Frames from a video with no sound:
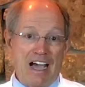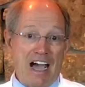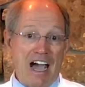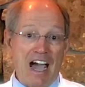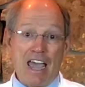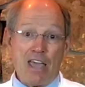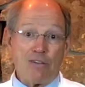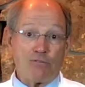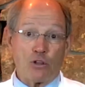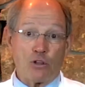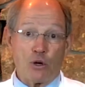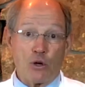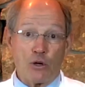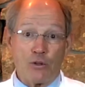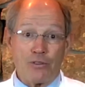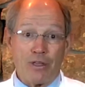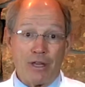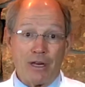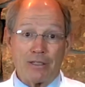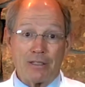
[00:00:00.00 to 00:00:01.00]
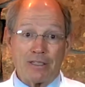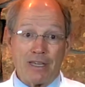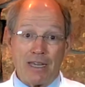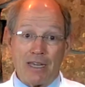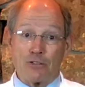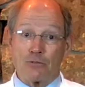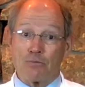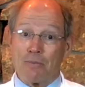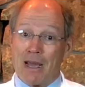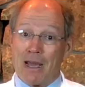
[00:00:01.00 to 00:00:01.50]
I have learned that it
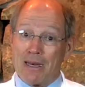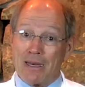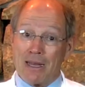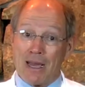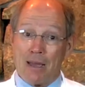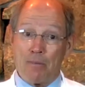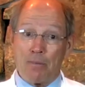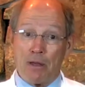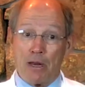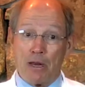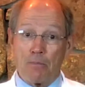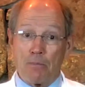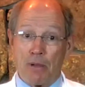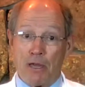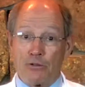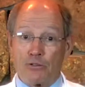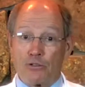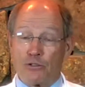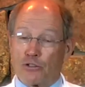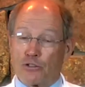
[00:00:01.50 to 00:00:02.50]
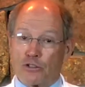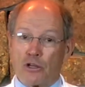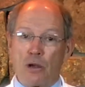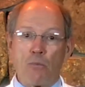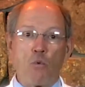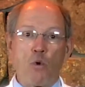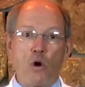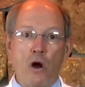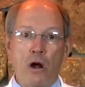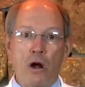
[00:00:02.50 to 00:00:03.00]
takes my diabetic patients
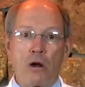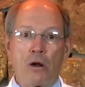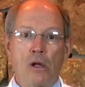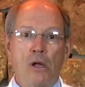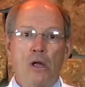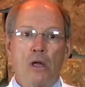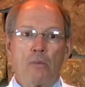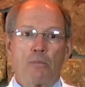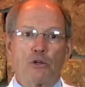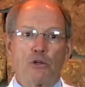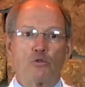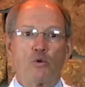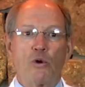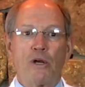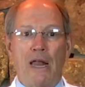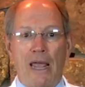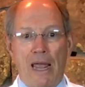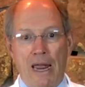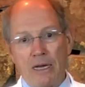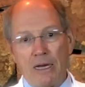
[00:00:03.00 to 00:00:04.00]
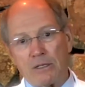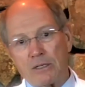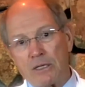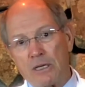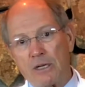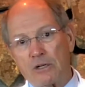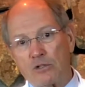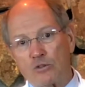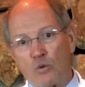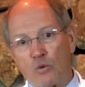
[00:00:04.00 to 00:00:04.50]
somewhere between
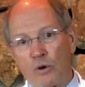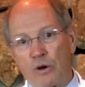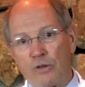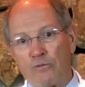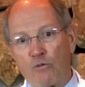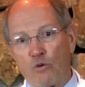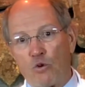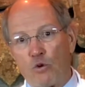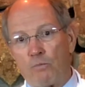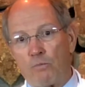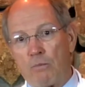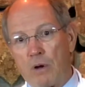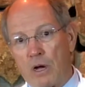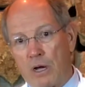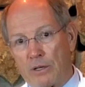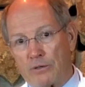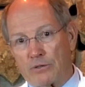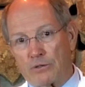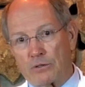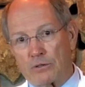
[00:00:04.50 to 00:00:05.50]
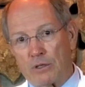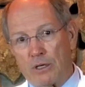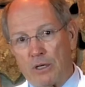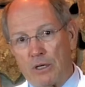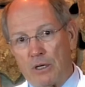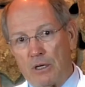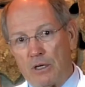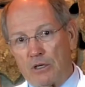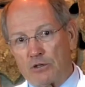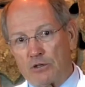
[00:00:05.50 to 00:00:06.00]
18 and 24 months
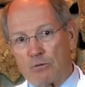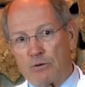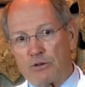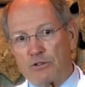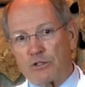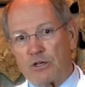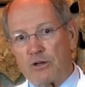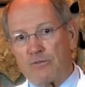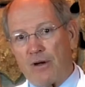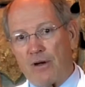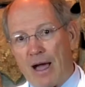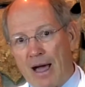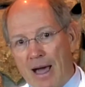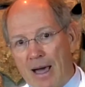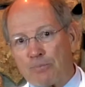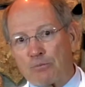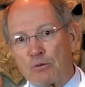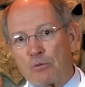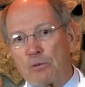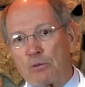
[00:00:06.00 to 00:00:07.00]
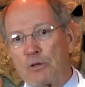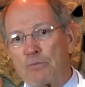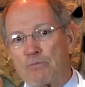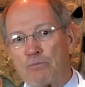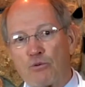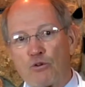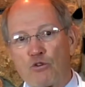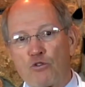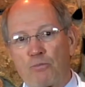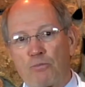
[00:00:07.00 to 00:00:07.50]
to receive optimal
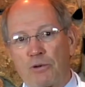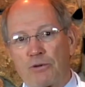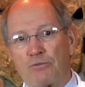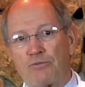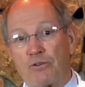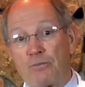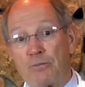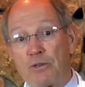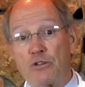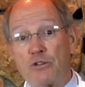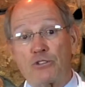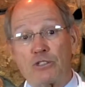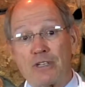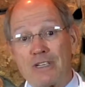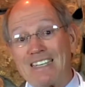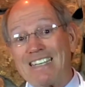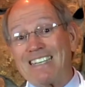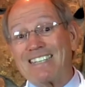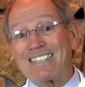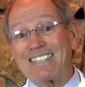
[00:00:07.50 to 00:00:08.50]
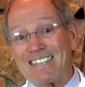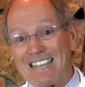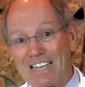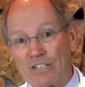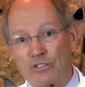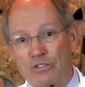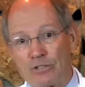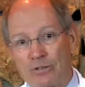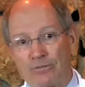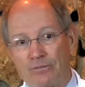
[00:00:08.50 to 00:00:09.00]
improvement from these
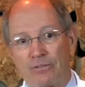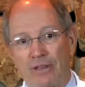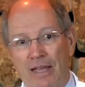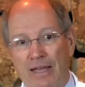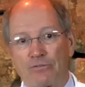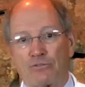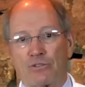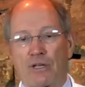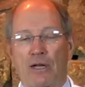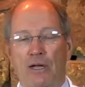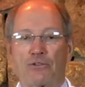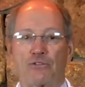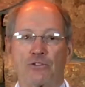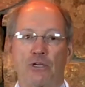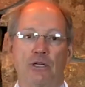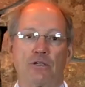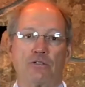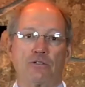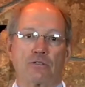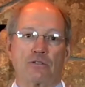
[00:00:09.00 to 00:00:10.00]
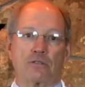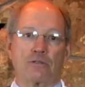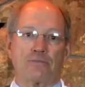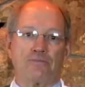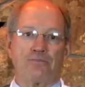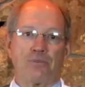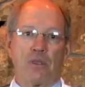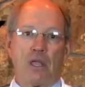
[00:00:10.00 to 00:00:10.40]
intensive lifestyle changes.